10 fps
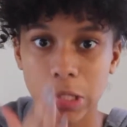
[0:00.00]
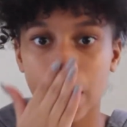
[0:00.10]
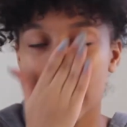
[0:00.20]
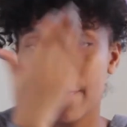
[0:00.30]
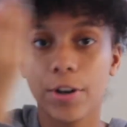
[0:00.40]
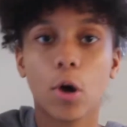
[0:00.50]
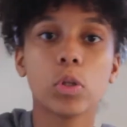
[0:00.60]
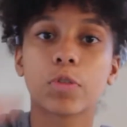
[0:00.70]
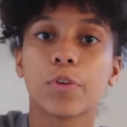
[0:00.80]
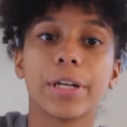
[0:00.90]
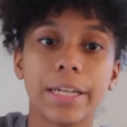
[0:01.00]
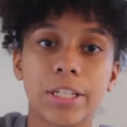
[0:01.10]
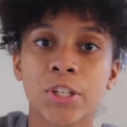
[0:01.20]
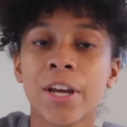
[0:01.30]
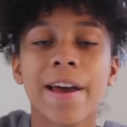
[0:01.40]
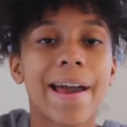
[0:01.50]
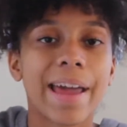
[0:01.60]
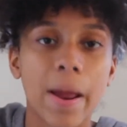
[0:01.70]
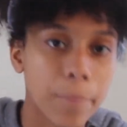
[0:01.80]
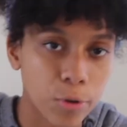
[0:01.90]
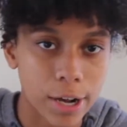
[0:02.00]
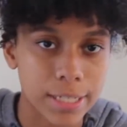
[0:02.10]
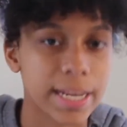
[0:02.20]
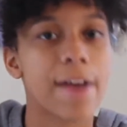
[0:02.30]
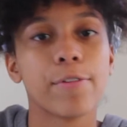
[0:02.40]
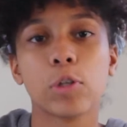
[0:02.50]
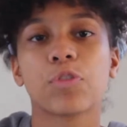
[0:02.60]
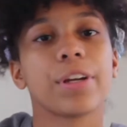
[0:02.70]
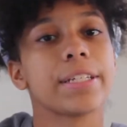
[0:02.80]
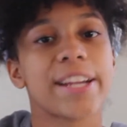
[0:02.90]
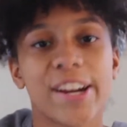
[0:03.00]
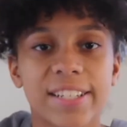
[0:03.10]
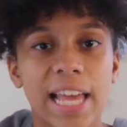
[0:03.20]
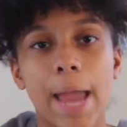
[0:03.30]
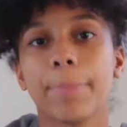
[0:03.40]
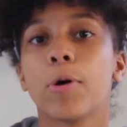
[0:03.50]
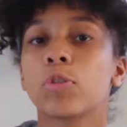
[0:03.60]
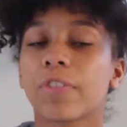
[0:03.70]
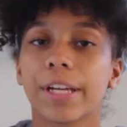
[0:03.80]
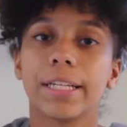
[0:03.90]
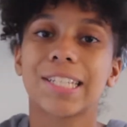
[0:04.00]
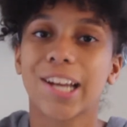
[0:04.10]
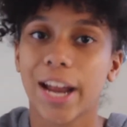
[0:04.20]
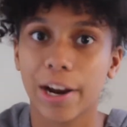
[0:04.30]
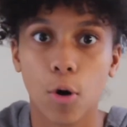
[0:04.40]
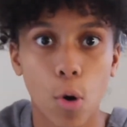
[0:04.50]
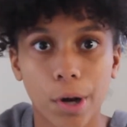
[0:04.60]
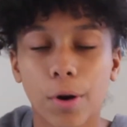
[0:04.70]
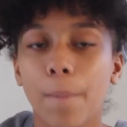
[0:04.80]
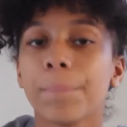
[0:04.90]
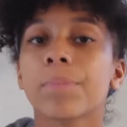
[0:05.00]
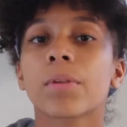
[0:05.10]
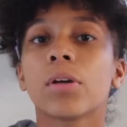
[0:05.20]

So I have notes for each hair porosity, I have notes for each hair type, notes for each hair oil.